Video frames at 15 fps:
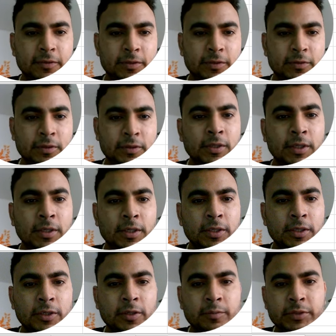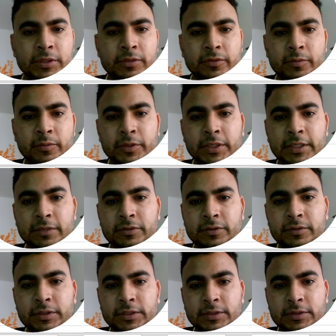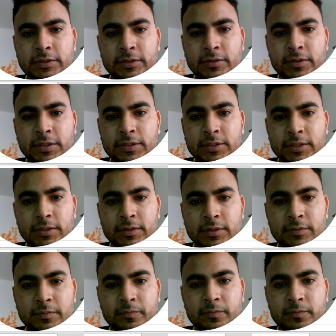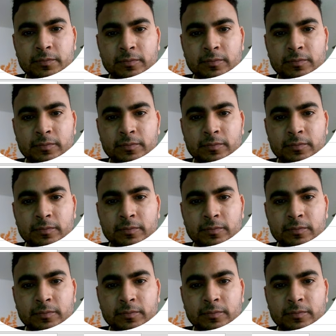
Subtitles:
I will copy the formula everywhere. So let's see.